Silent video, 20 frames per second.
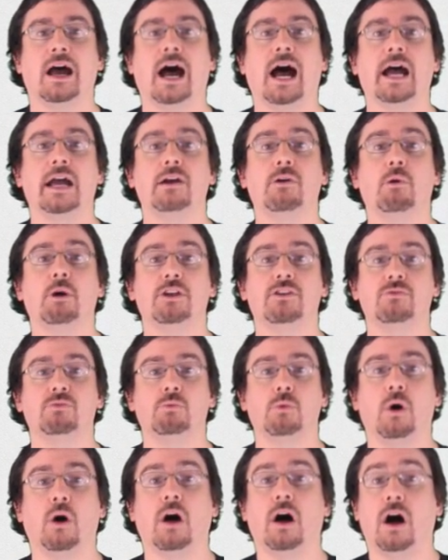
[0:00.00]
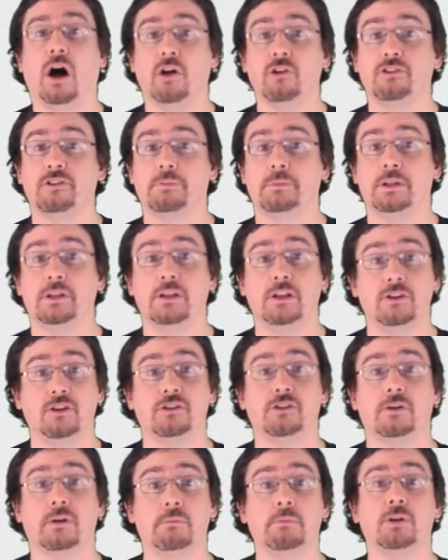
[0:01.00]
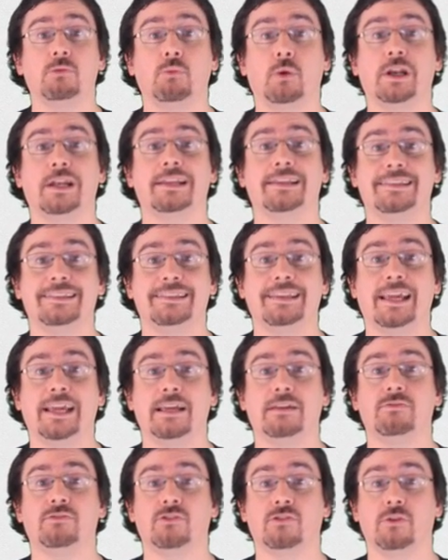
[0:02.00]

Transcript: iOS will ultimately determine when it saves,